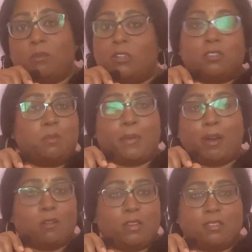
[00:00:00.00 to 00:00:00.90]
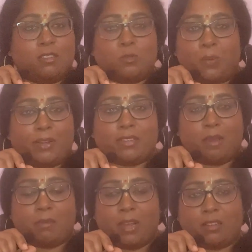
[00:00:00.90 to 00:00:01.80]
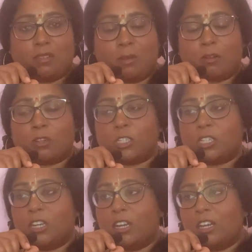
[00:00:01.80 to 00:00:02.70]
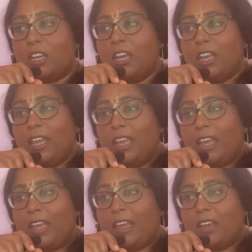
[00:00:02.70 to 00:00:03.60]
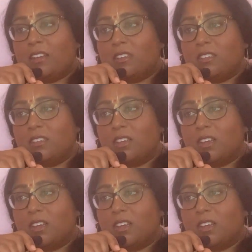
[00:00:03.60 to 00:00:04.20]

which is about, it's a springtime dance about Krishna. And